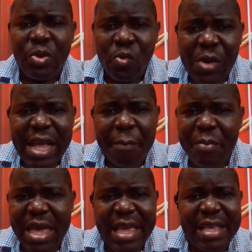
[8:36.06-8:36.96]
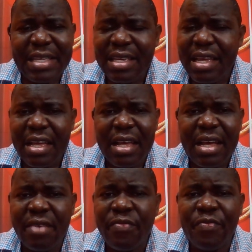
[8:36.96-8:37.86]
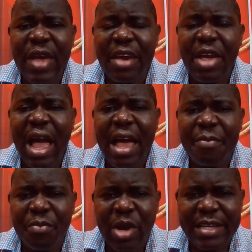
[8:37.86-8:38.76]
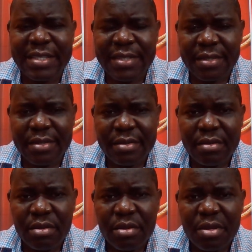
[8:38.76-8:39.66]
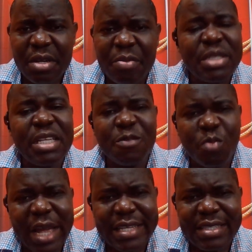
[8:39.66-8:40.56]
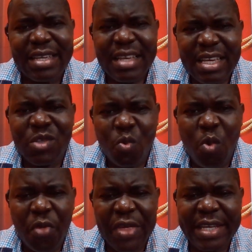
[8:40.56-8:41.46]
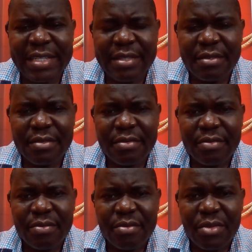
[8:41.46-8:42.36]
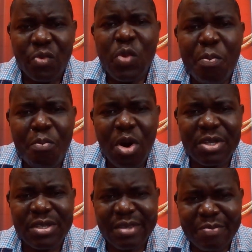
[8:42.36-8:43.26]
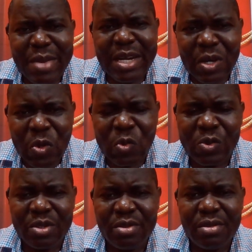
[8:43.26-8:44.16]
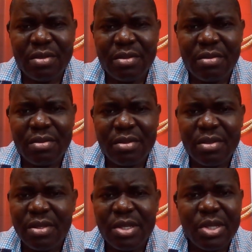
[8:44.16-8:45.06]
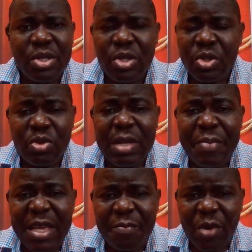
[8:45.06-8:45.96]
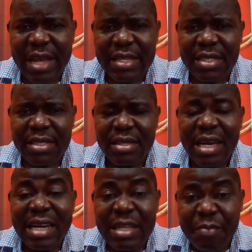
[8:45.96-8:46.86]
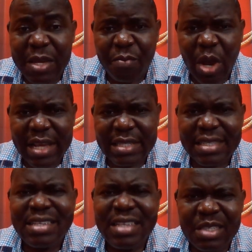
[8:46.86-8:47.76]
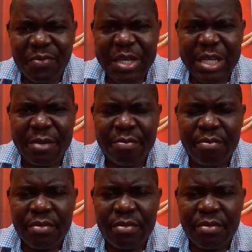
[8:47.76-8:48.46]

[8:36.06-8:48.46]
We are paying a very high price, but this price is worth it. We must remain glued to the big prize, and the big prize is freedom.